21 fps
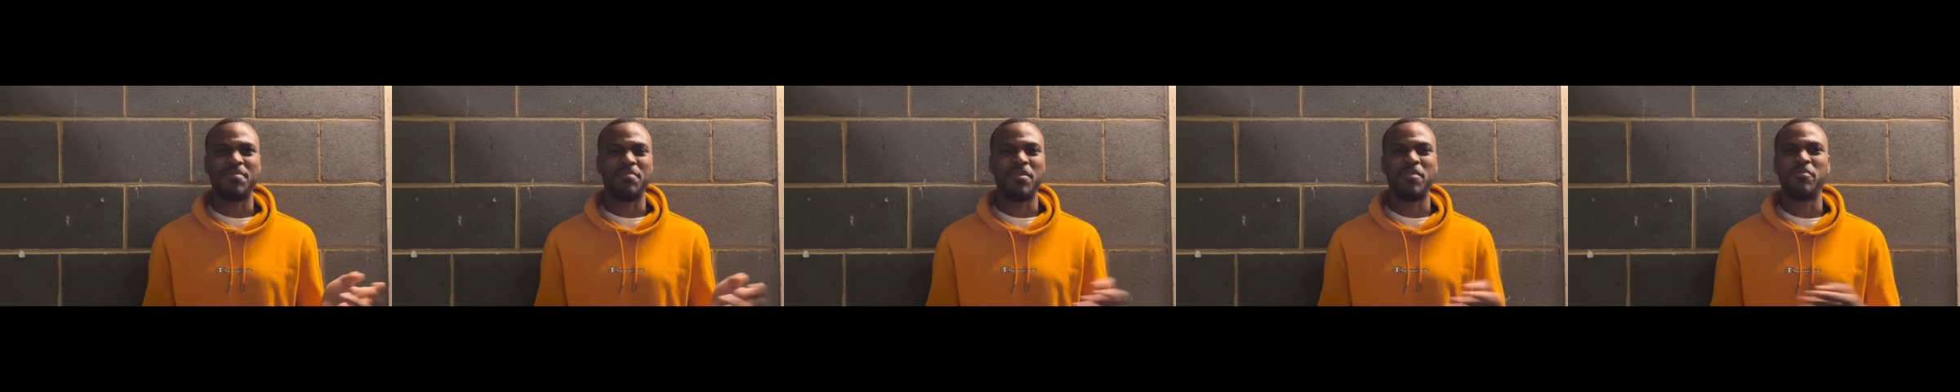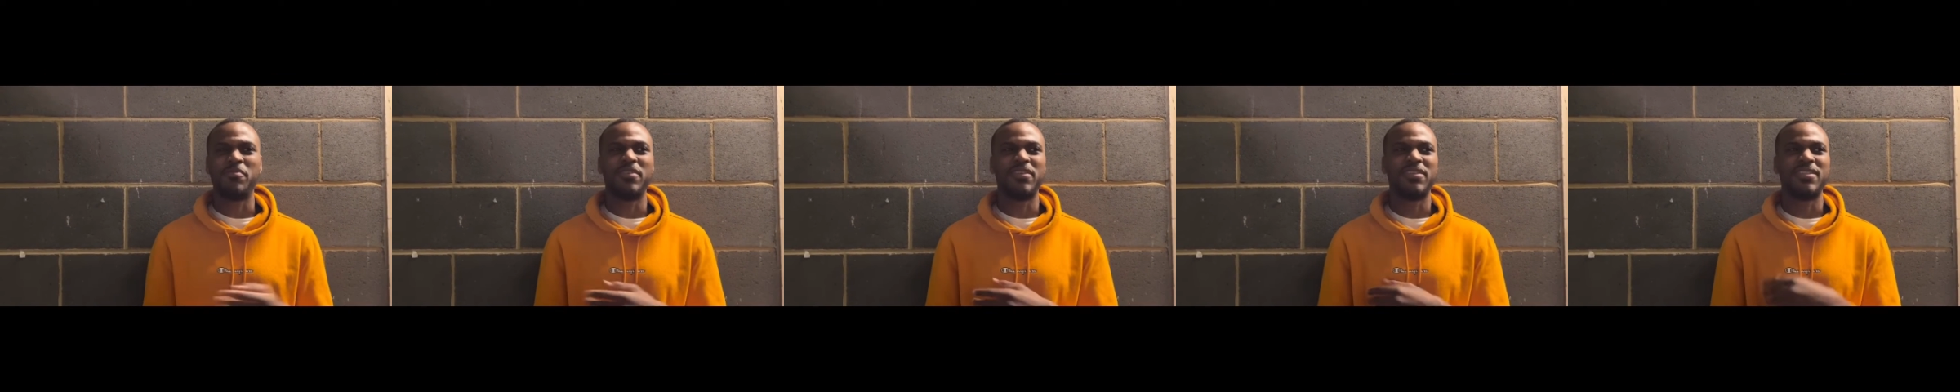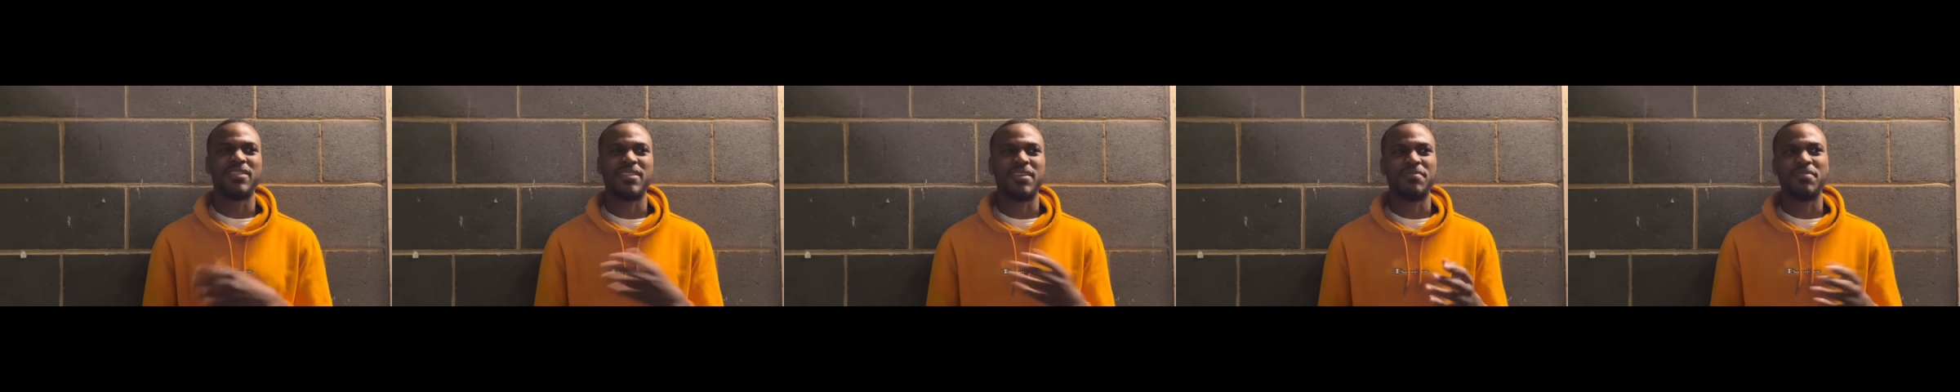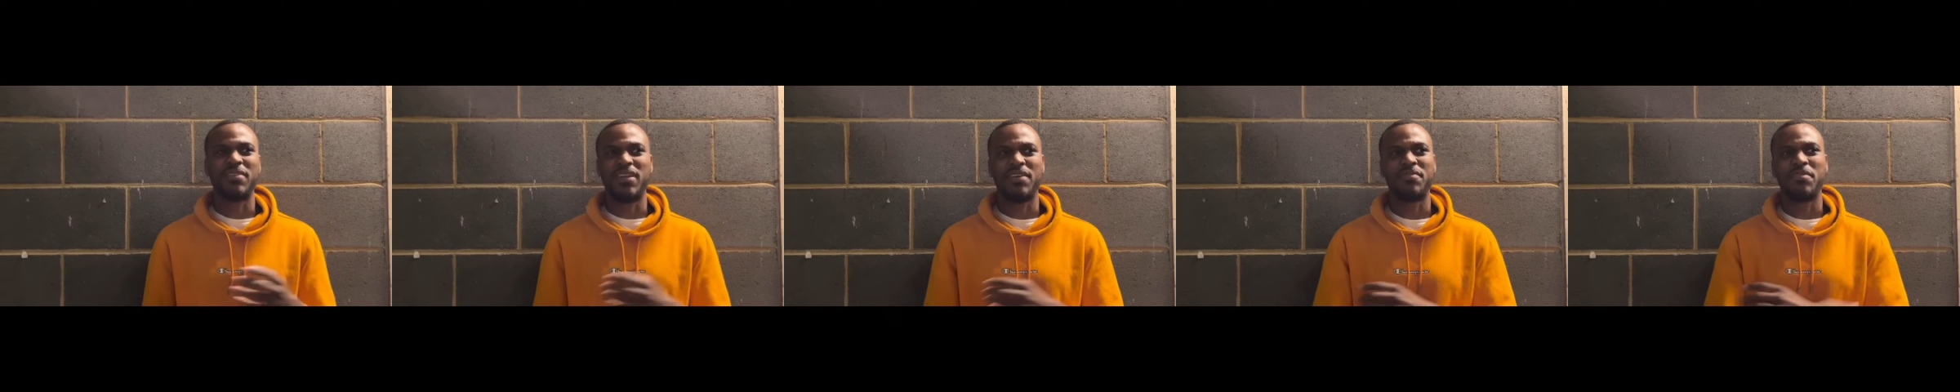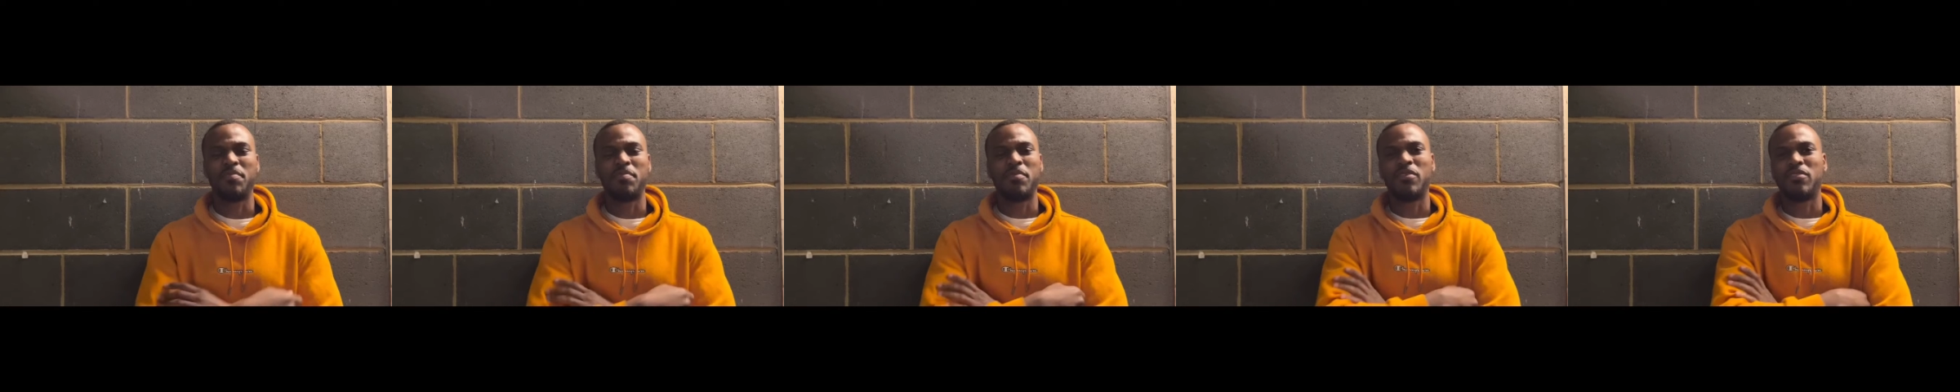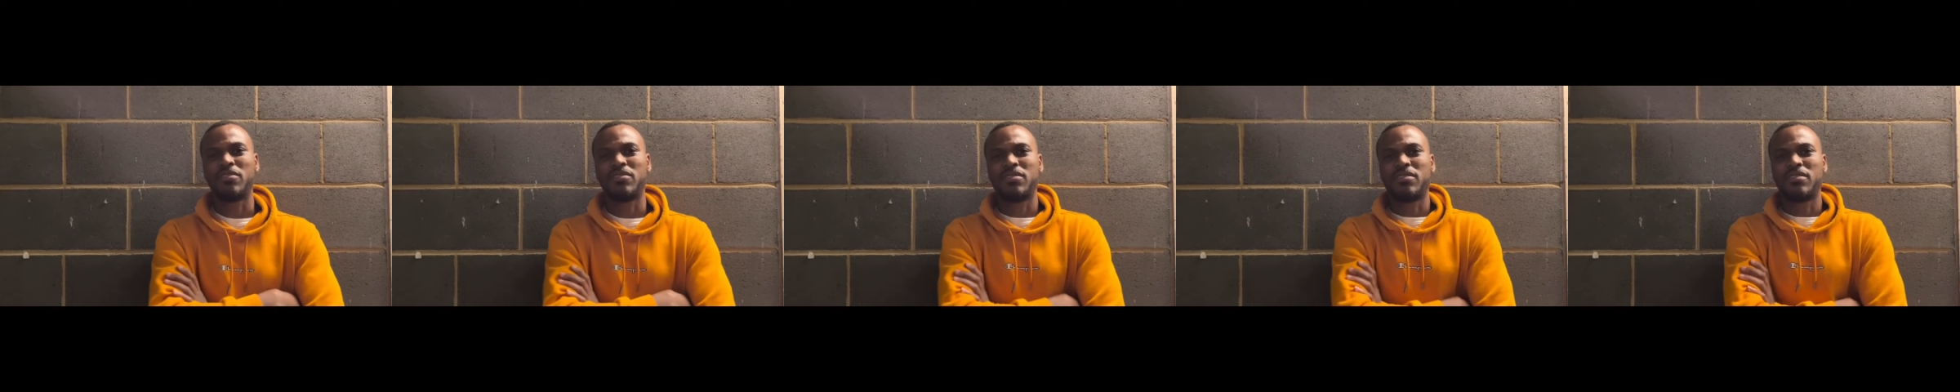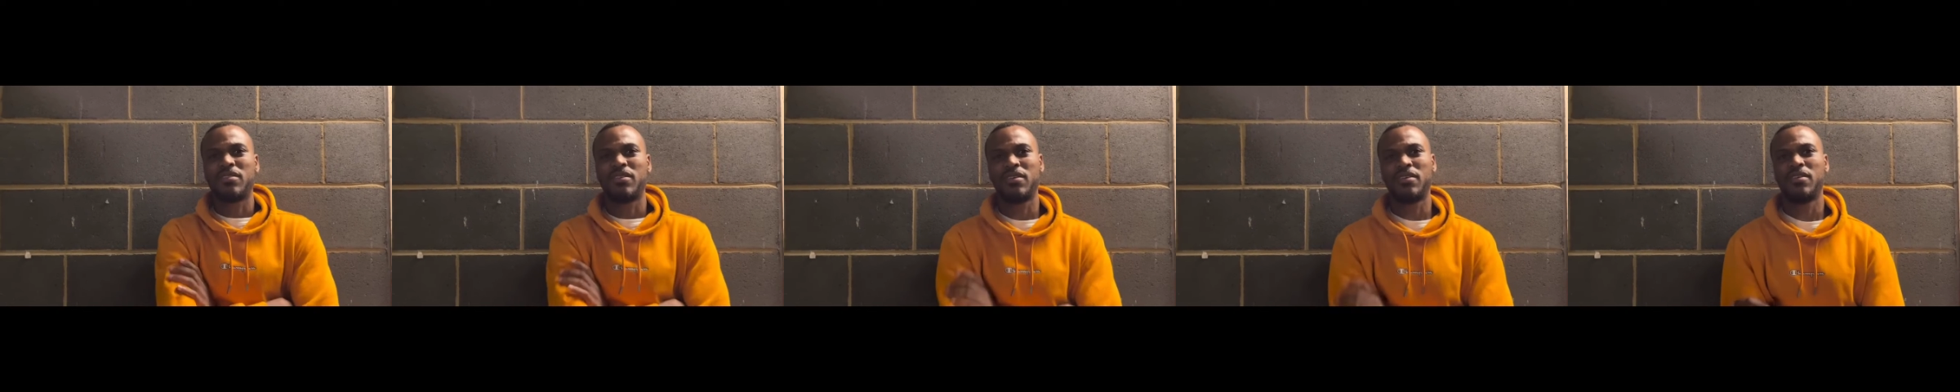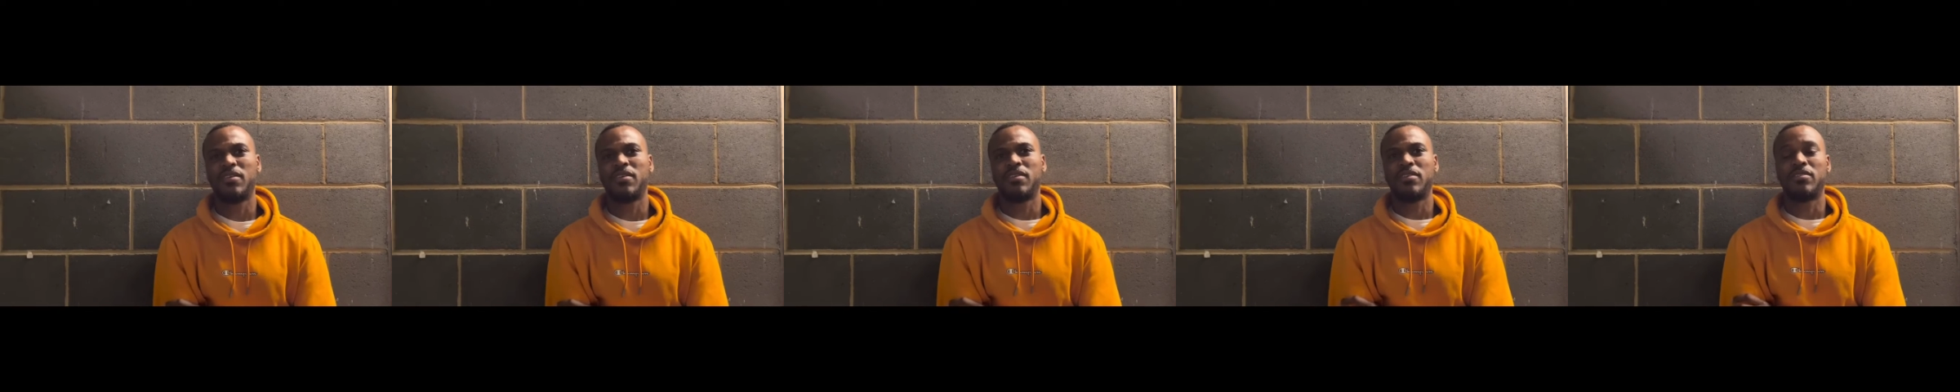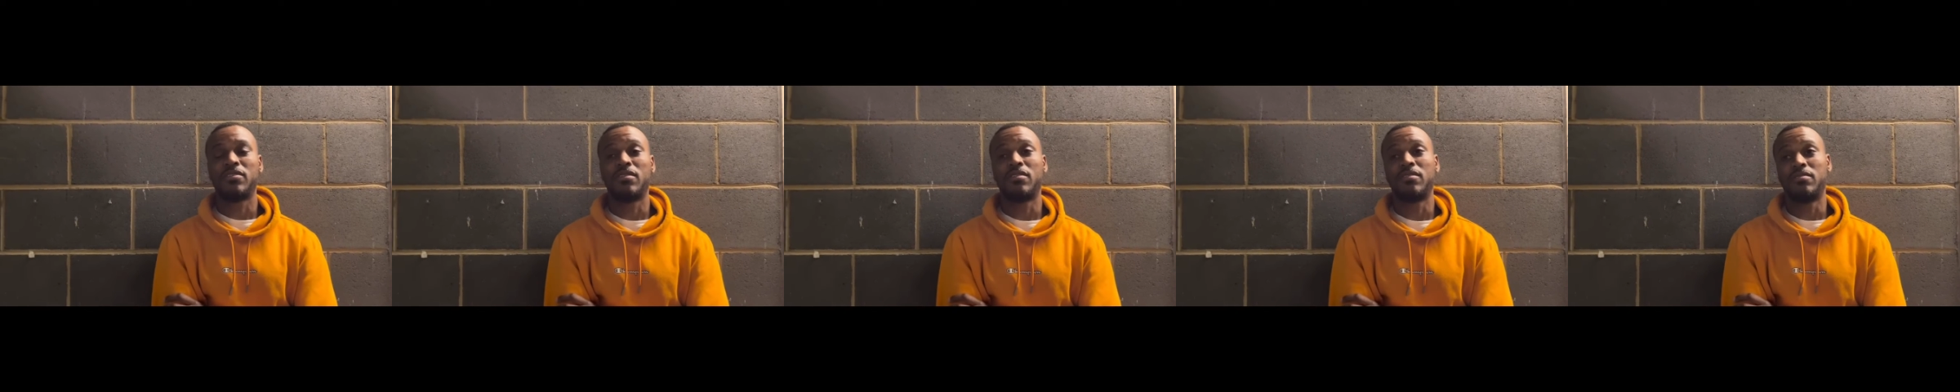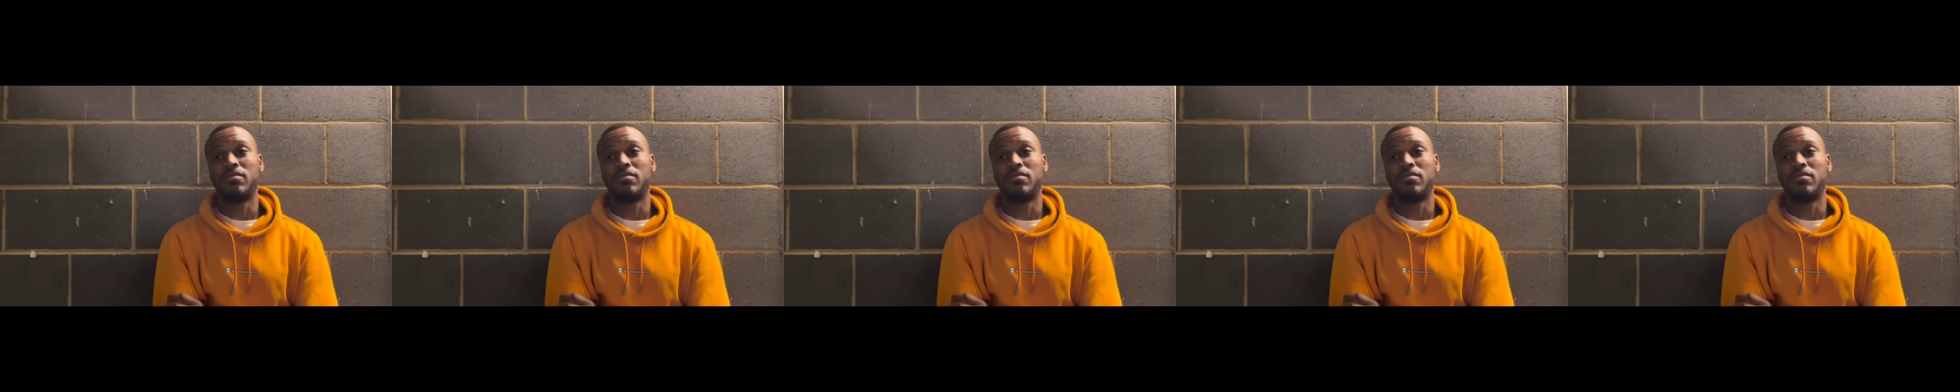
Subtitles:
but we just haven't ever boxed. So.